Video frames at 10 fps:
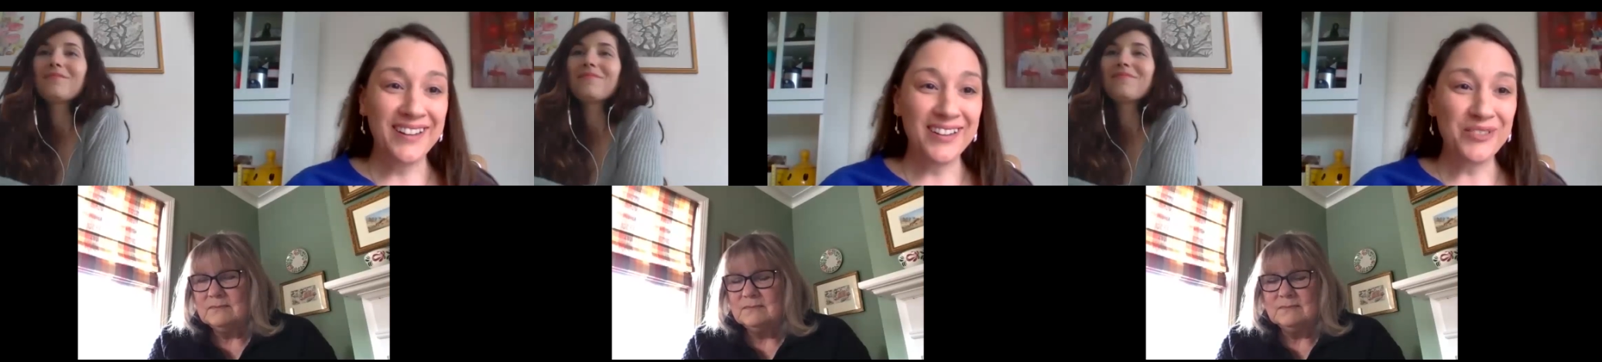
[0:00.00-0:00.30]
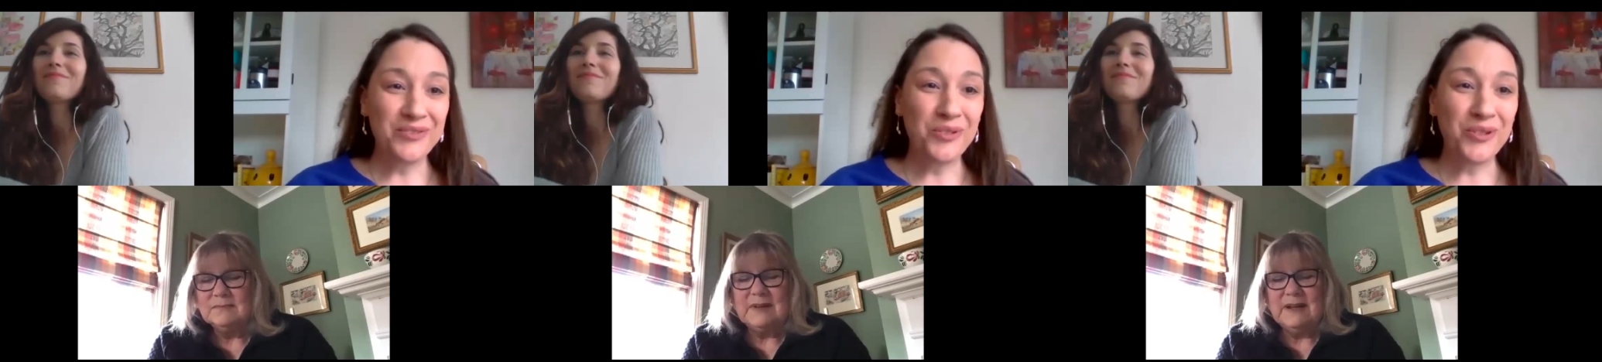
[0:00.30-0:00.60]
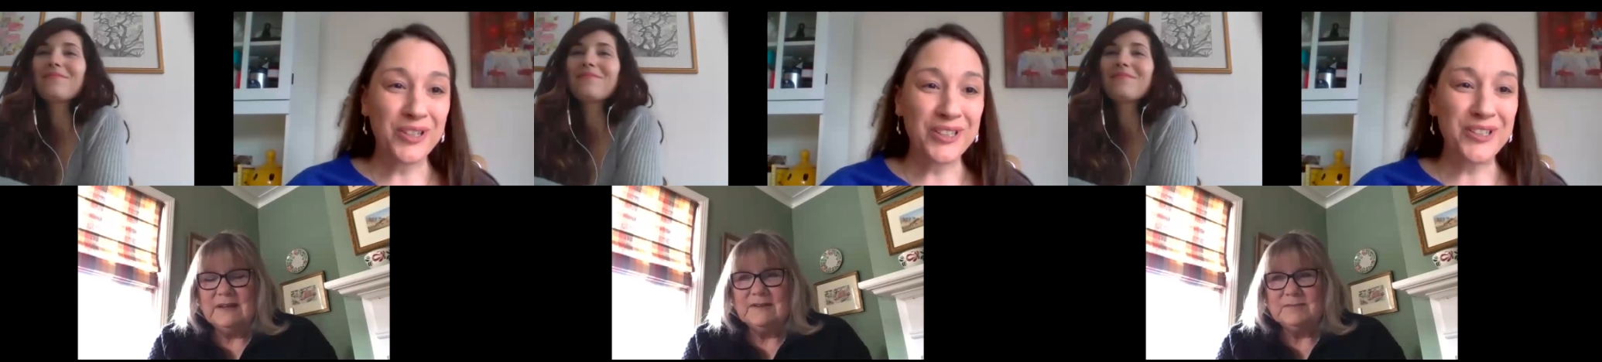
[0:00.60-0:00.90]
Speaker 1: uh,
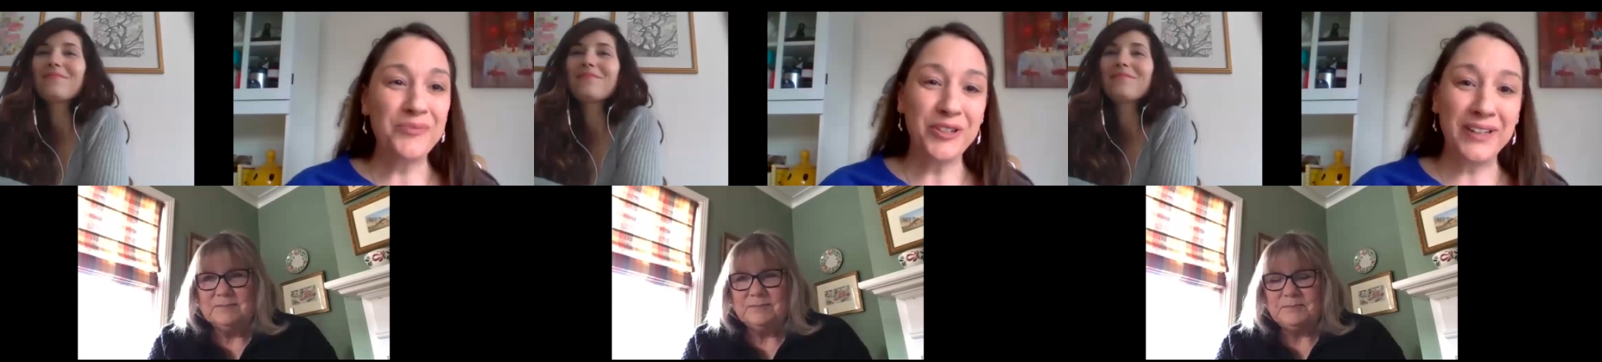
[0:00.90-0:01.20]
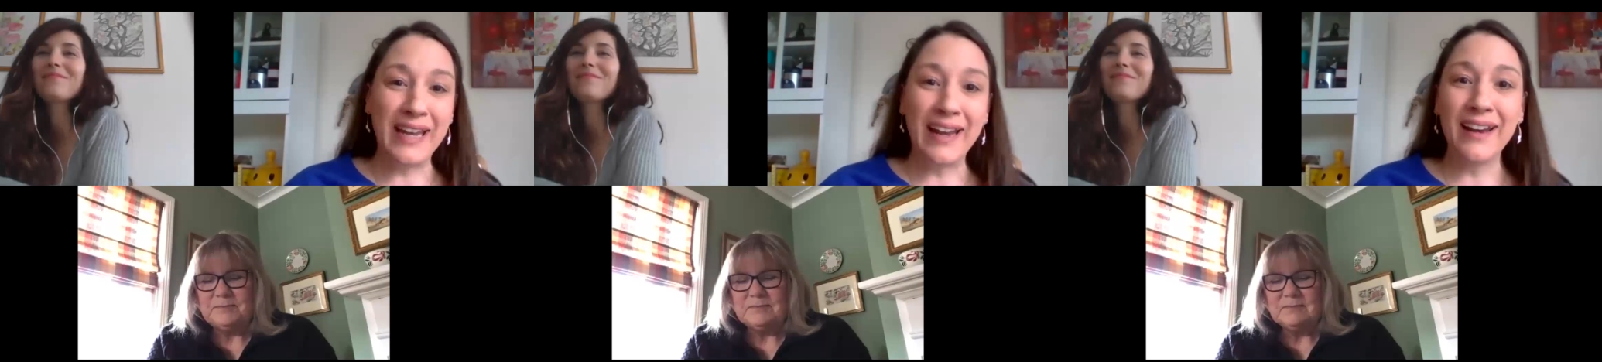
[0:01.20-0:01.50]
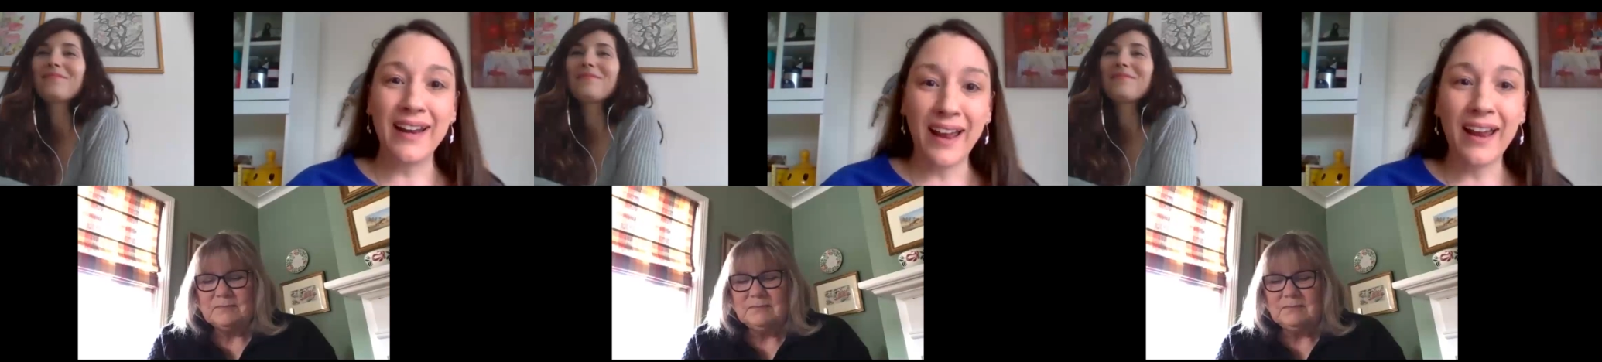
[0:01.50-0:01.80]
for
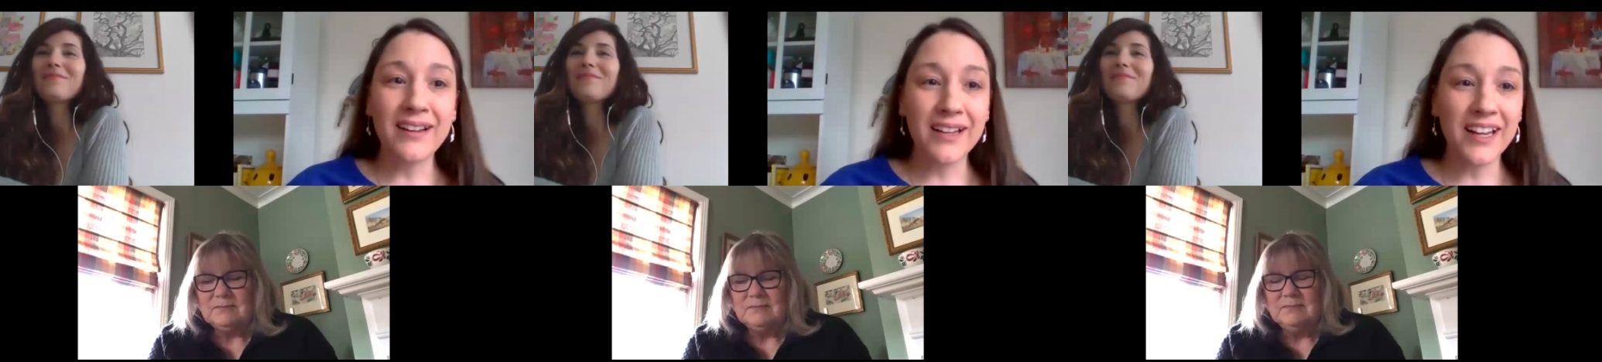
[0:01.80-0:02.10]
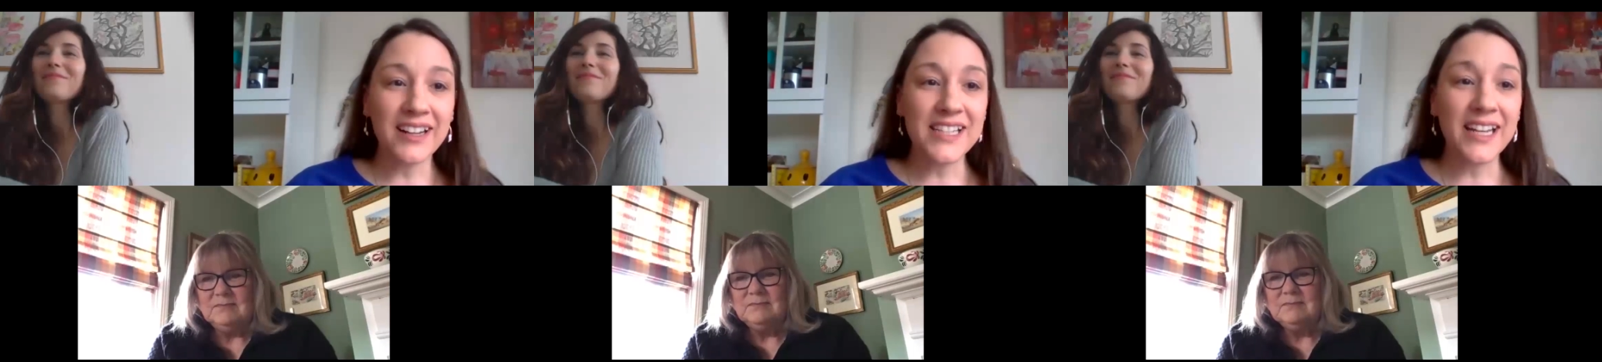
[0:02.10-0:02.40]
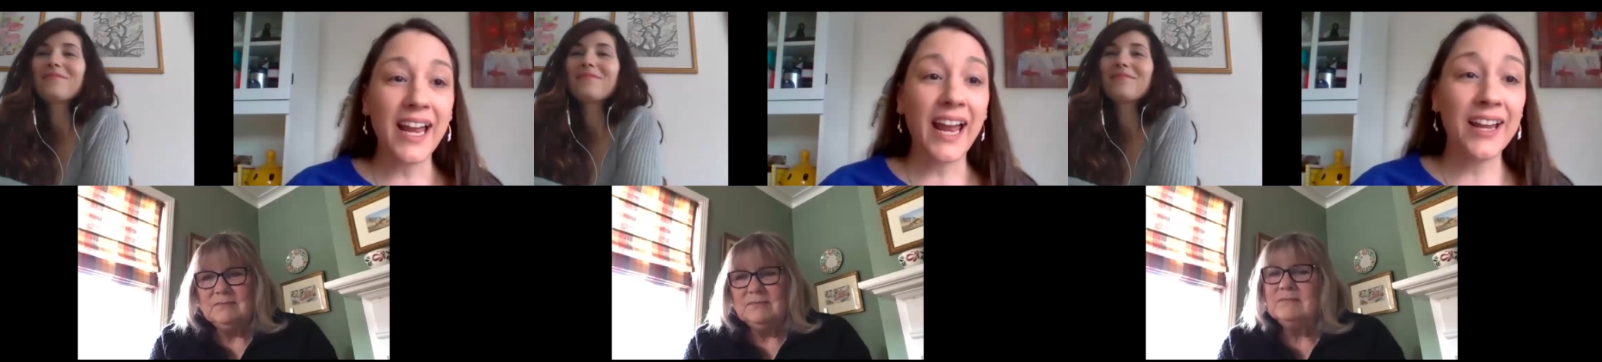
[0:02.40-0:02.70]
communicating and
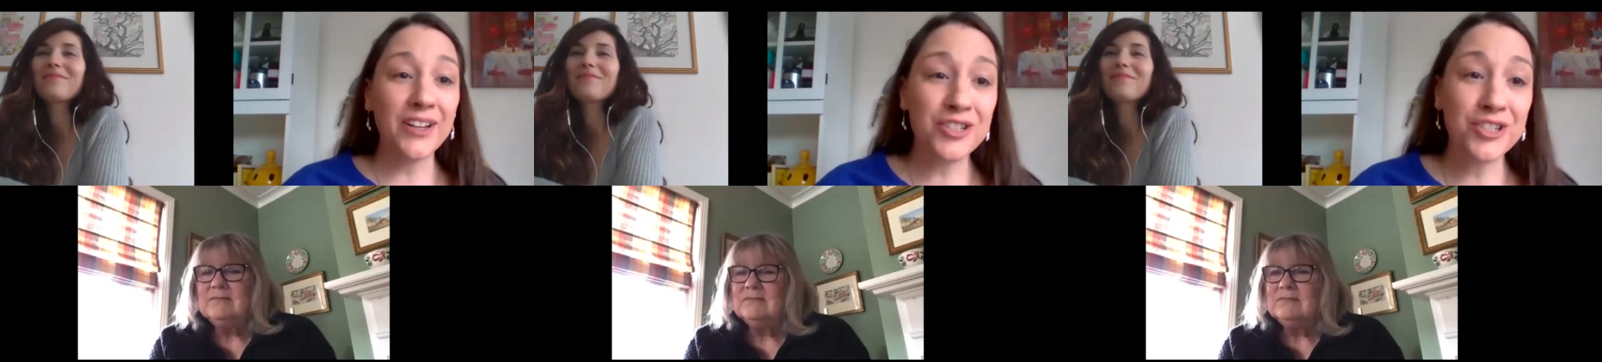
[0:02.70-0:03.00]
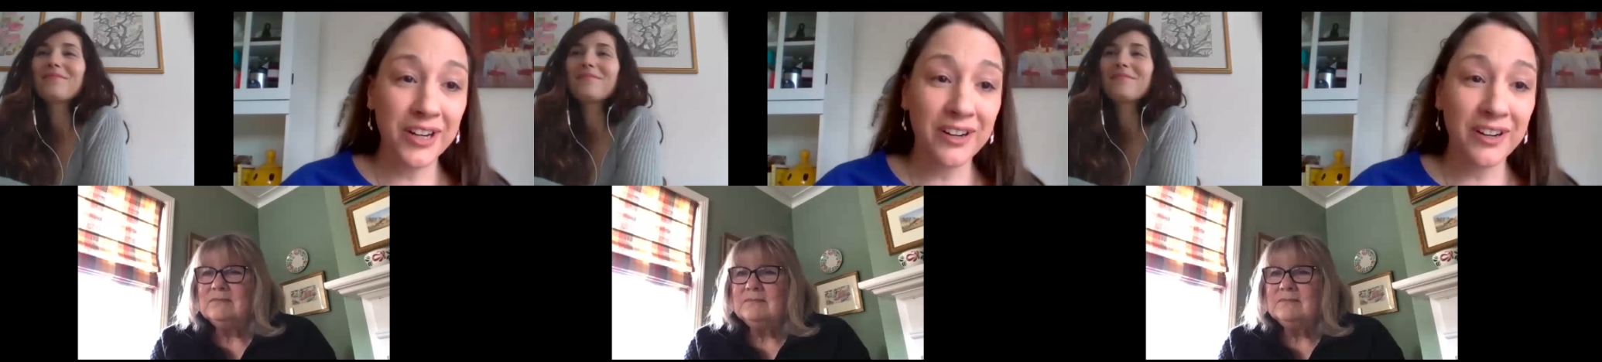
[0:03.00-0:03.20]
connecting and